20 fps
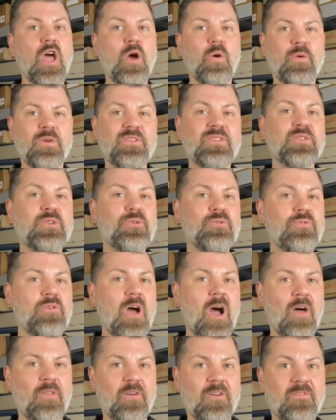with two
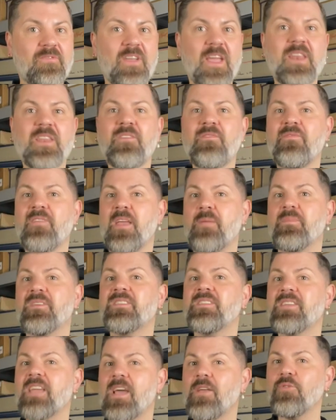other very
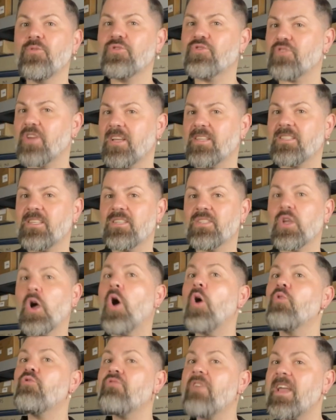famous yellow dresses
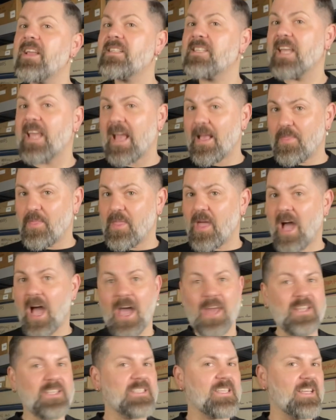already in the
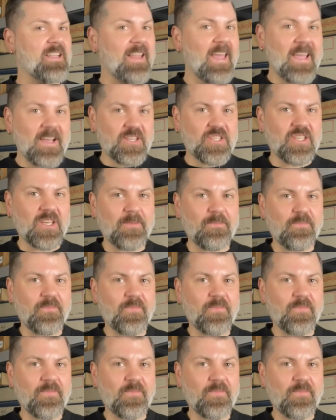Harris collection.